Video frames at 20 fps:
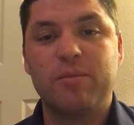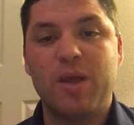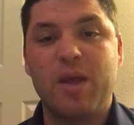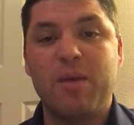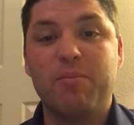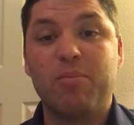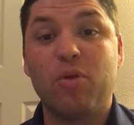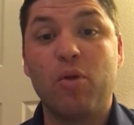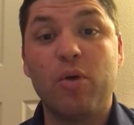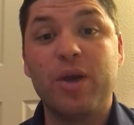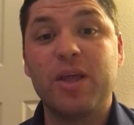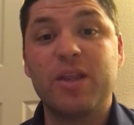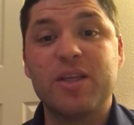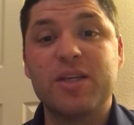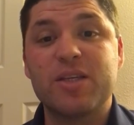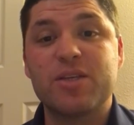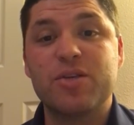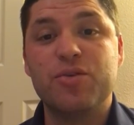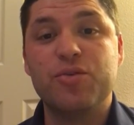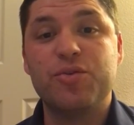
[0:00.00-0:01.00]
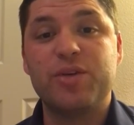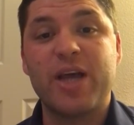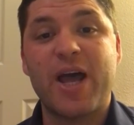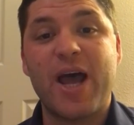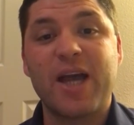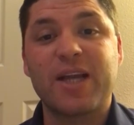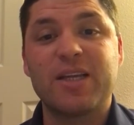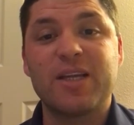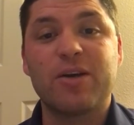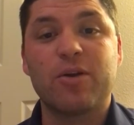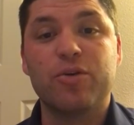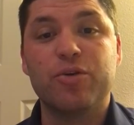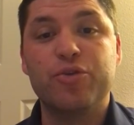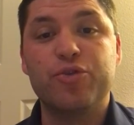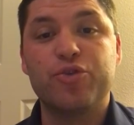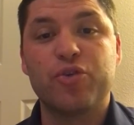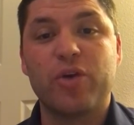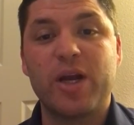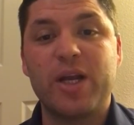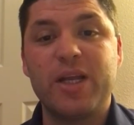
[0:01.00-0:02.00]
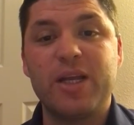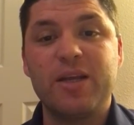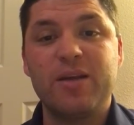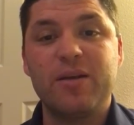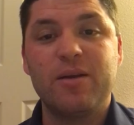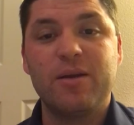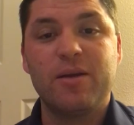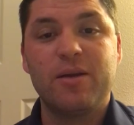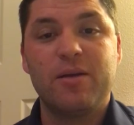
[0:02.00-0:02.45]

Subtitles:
employing this new tactic or new training.